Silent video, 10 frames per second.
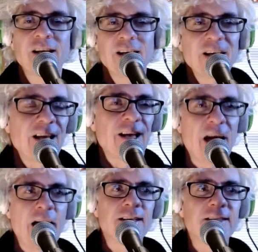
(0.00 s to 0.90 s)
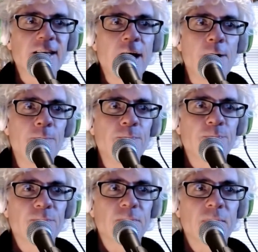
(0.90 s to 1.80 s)
it has
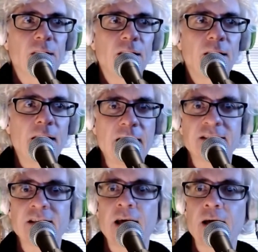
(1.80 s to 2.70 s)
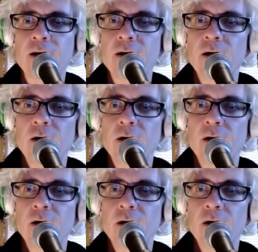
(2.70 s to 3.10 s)
a